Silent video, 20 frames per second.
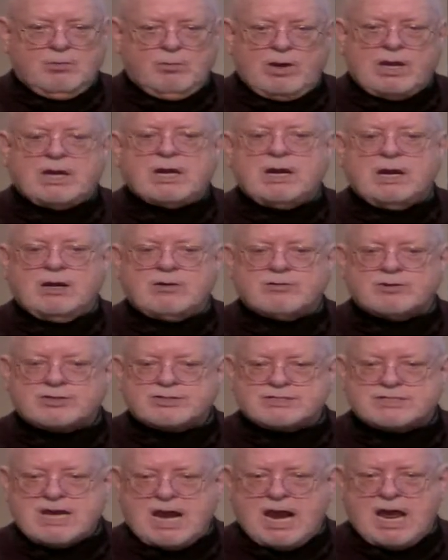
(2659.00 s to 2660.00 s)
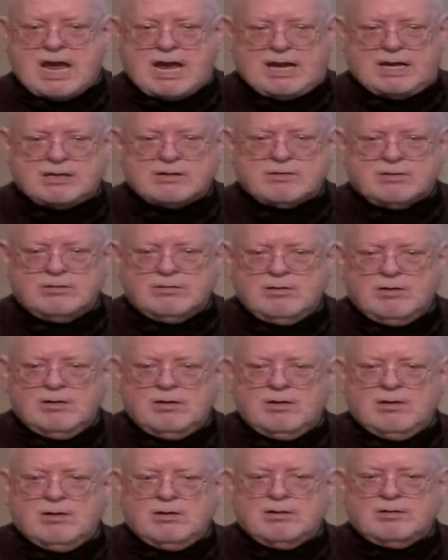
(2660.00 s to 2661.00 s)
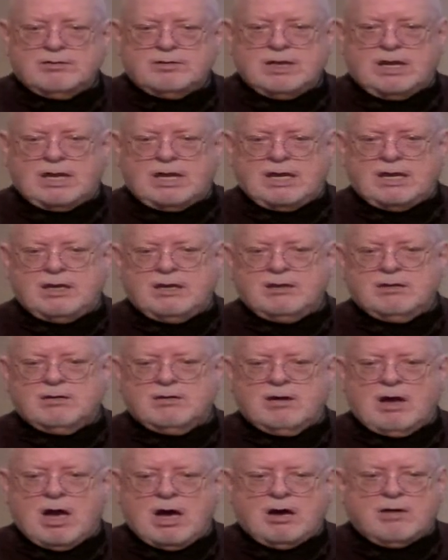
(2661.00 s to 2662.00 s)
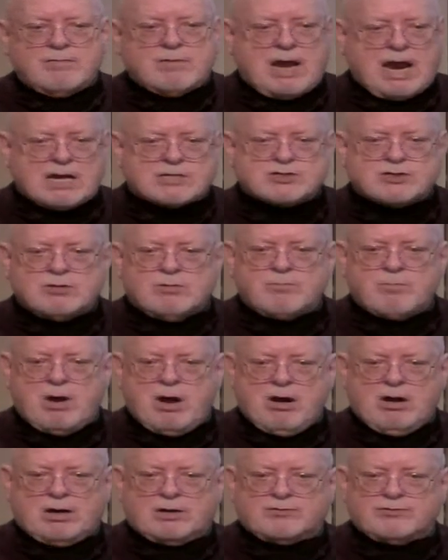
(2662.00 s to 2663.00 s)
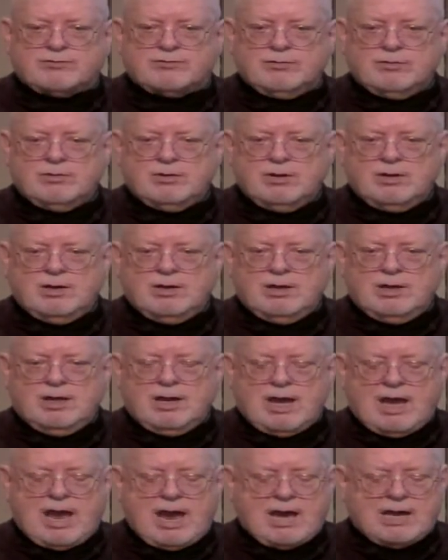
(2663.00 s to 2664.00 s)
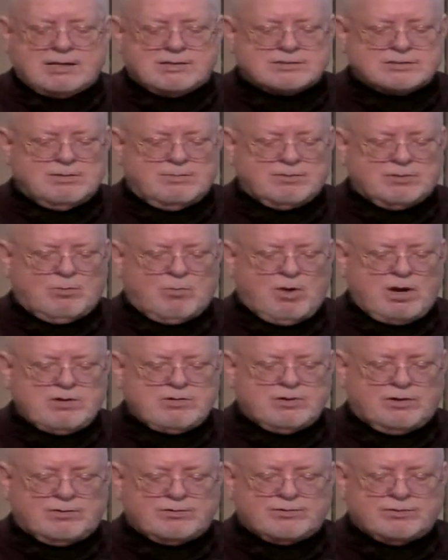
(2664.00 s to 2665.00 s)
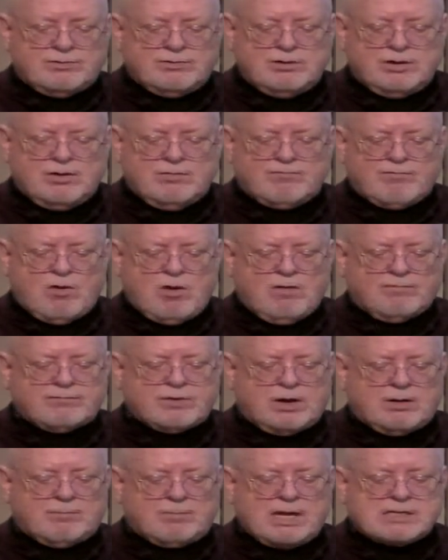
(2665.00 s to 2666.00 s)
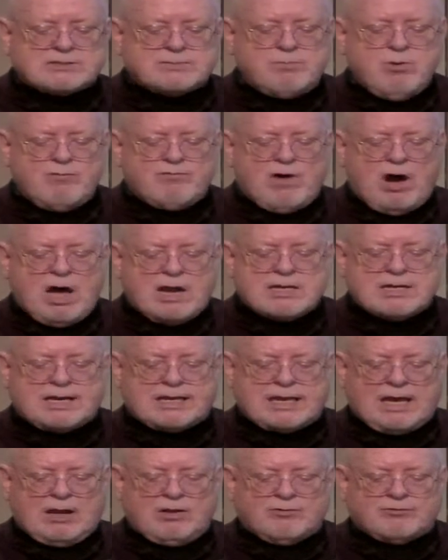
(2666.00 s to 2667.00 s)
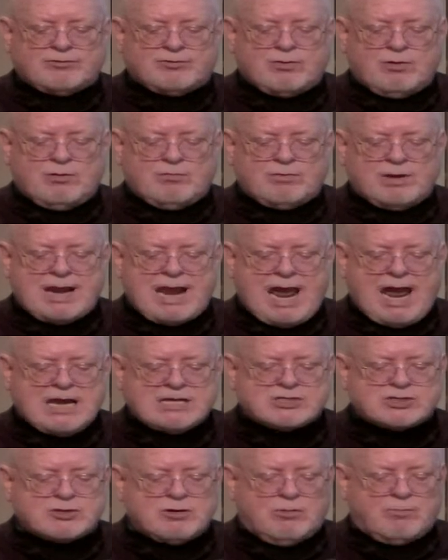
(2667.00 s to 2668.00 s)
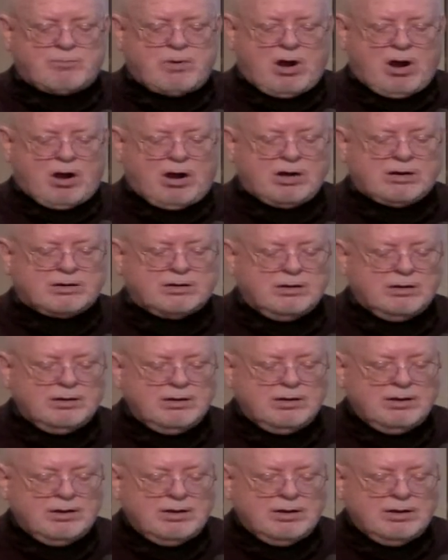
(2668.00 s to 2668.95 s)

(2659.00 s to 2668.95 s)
we can understand the national parks and some of the wonders involved in them. Let's move on to Yellowstone National Park,